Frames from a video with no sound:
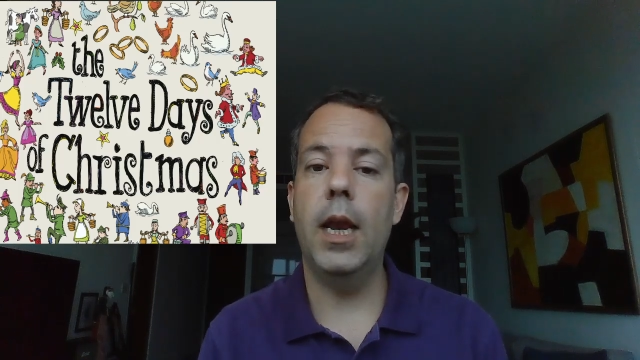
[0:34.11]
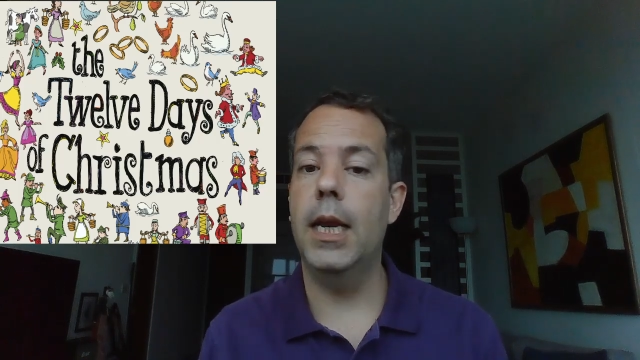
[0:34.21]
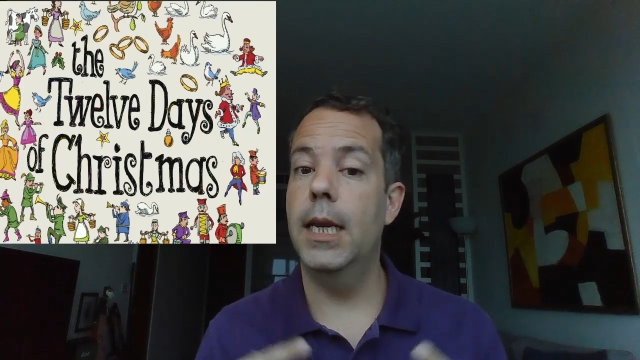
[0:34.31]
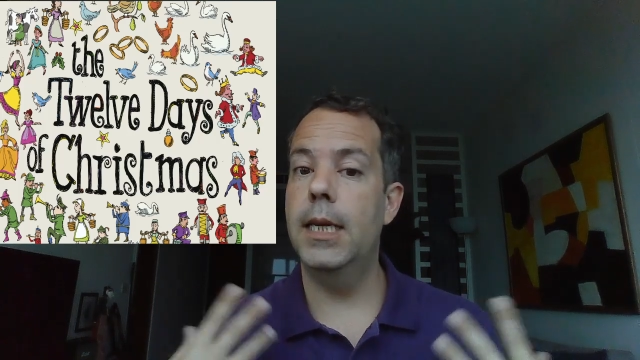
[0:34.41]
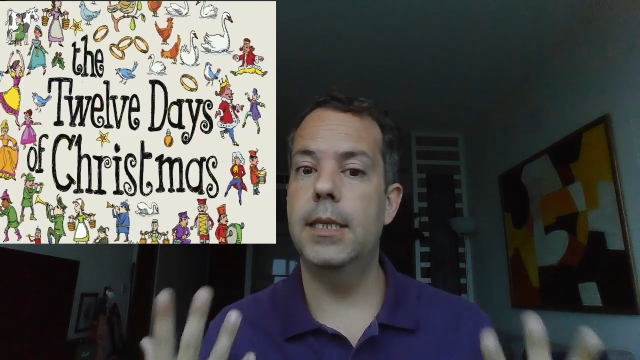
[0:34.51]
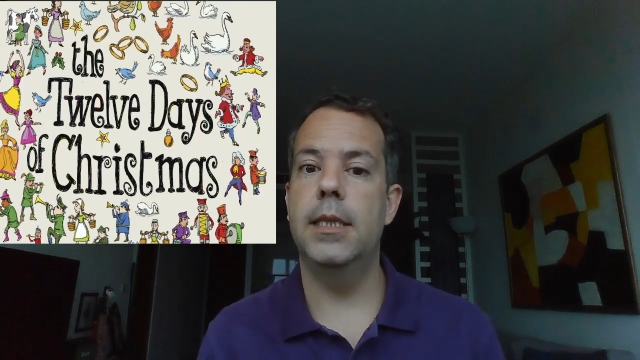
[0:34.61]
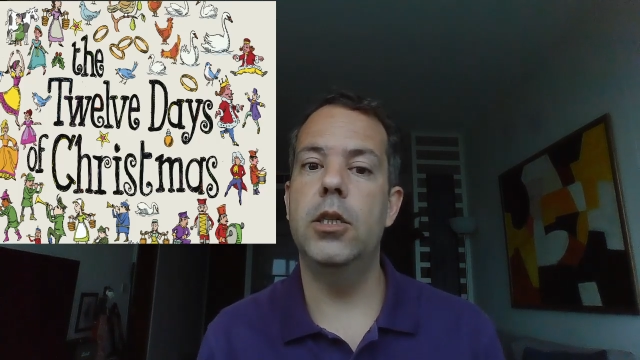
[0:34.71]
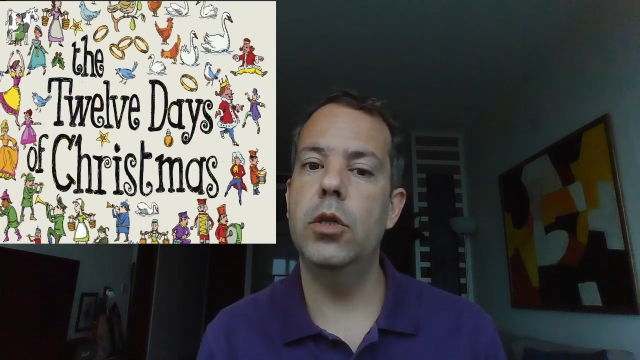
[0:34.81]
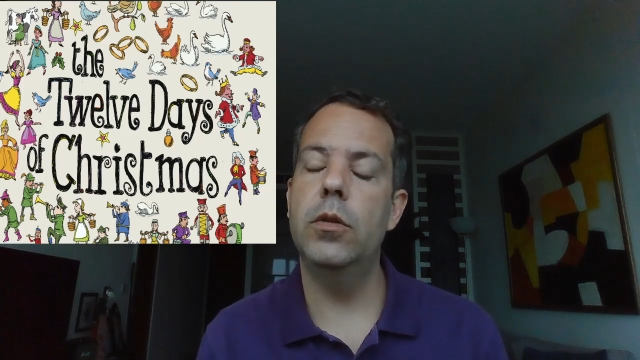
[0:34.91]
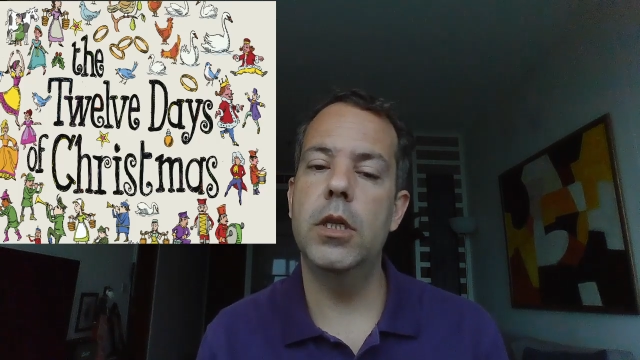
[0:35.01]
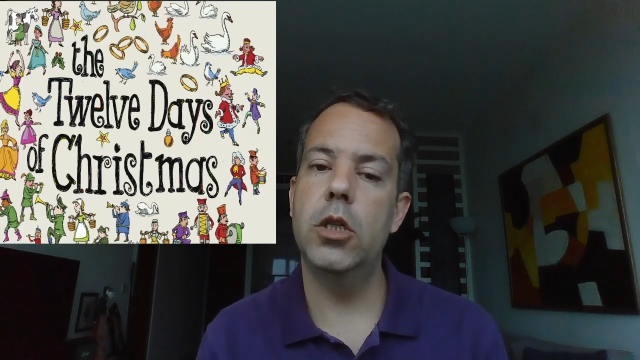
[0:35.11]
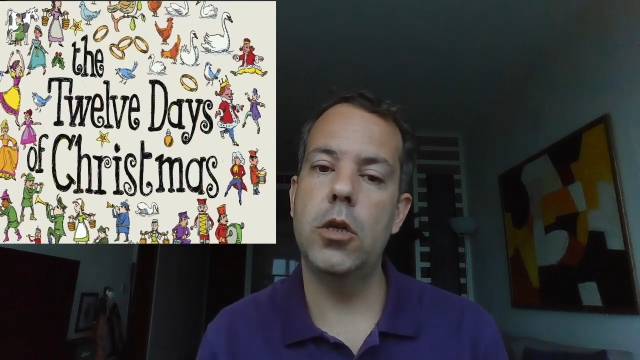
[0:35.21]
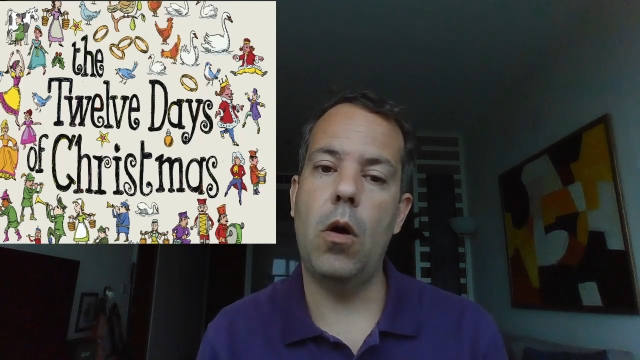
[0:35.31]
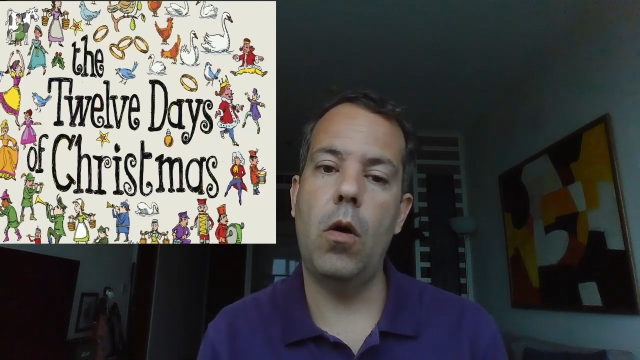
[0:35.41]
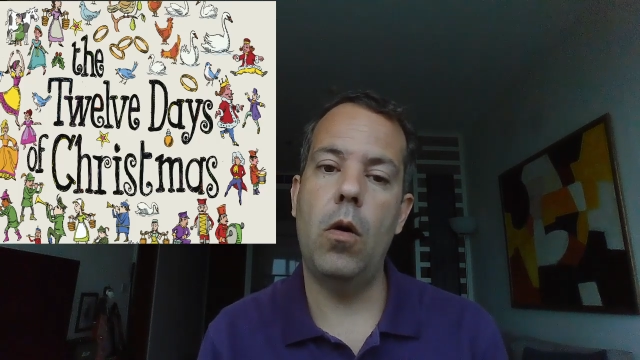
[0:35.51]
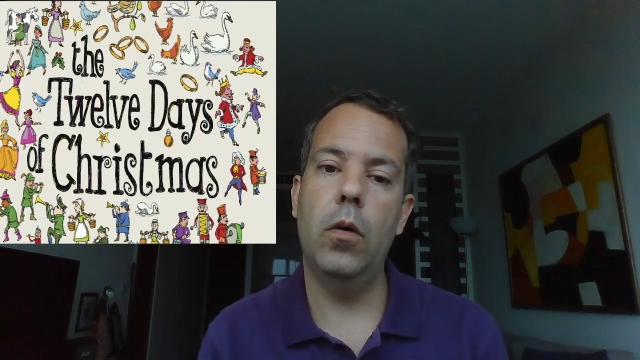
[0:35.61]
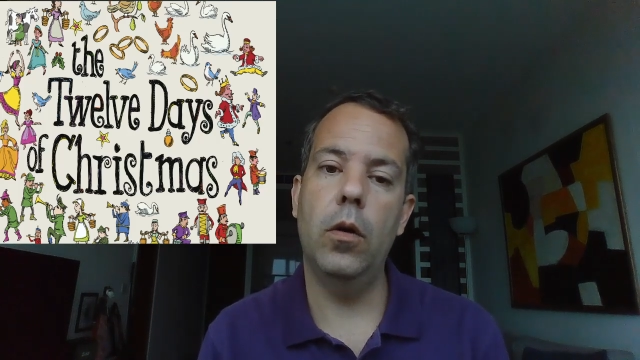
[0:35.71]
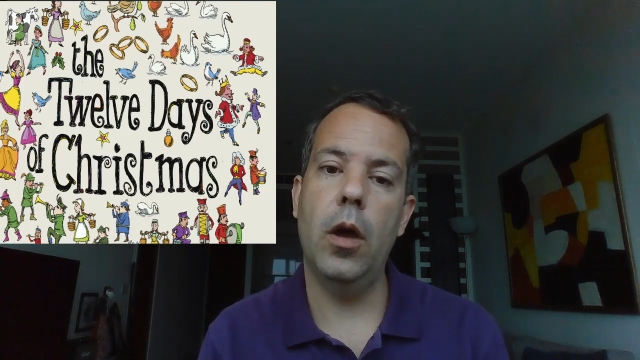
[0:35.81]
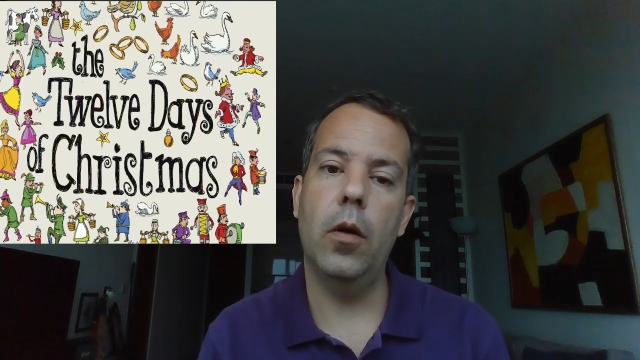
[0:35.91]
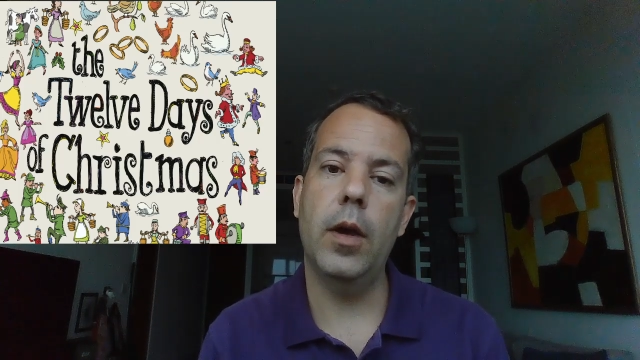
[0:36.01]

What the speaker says: and listen to the song.